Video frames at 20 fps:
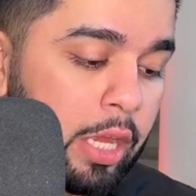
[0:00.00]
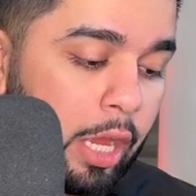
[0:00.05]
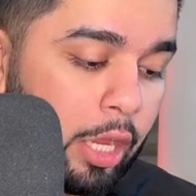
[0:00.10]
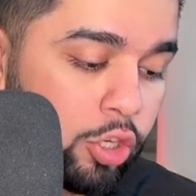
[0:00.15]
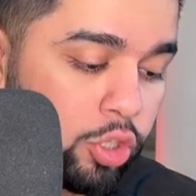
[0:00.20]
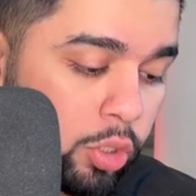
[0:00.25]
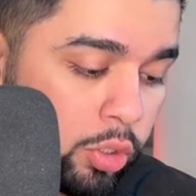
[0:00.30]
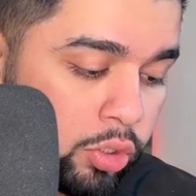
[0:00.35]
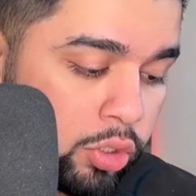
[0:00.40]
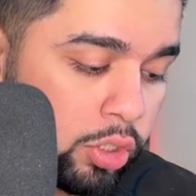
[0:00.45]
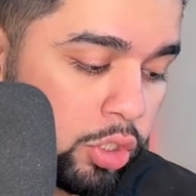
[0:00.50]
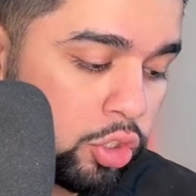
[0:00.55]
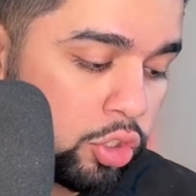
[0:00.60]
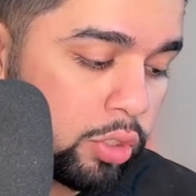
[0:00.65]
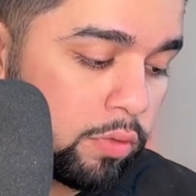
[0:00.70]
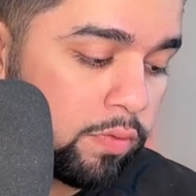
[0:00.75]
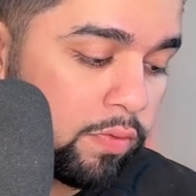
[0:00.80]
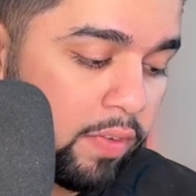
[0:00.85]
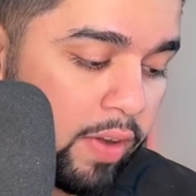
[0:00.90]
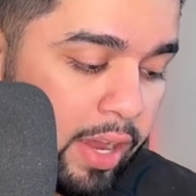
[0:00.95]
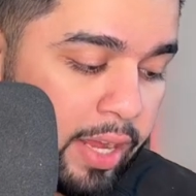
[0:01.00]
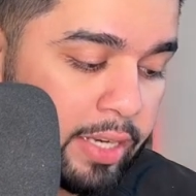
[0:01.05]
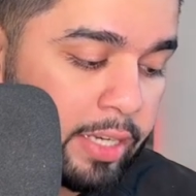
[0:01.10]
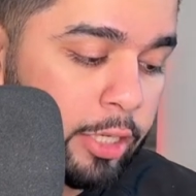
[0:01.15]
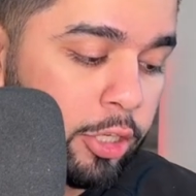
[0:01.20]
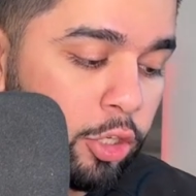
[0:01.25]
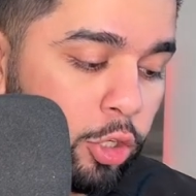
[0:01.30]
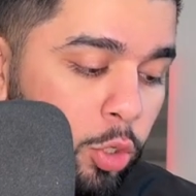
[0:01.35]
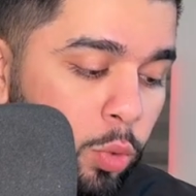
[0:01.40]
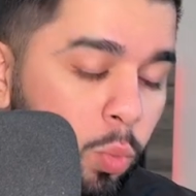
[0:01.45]
And Johnson should
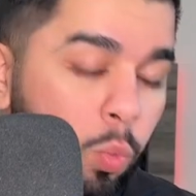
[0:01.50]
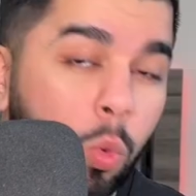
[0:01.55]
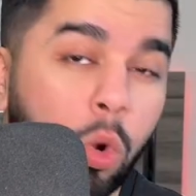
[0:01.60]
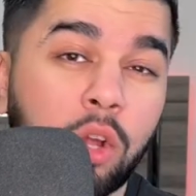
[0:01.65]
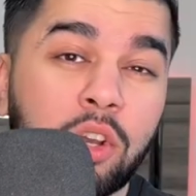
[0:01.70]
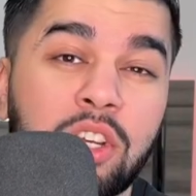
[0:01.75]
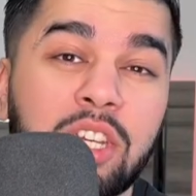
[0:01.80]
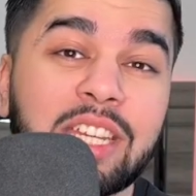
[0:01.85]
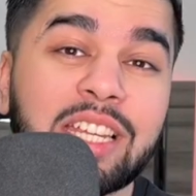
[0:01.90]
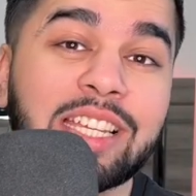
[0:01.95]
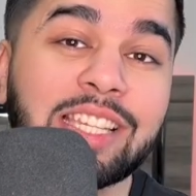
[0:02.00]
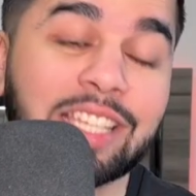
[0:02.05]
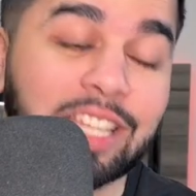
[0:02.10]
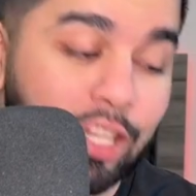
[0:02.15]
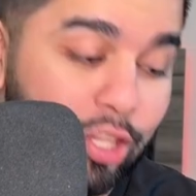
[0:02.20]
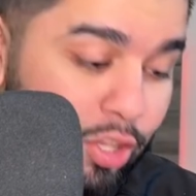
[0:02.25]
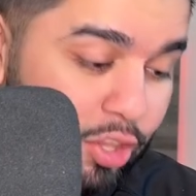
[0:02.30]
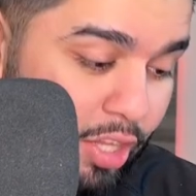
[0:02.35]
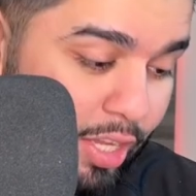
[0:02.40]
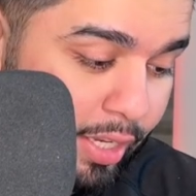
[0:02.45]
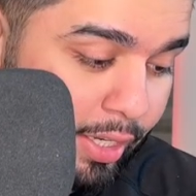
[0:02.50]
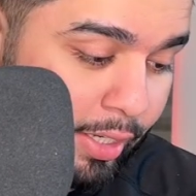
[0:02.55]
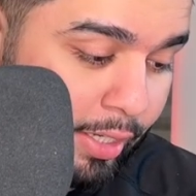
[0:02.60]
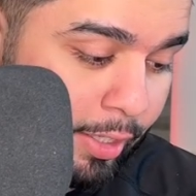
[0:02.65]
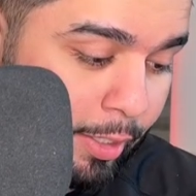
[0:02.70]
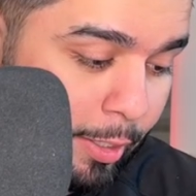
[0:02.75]
finally do one decent thing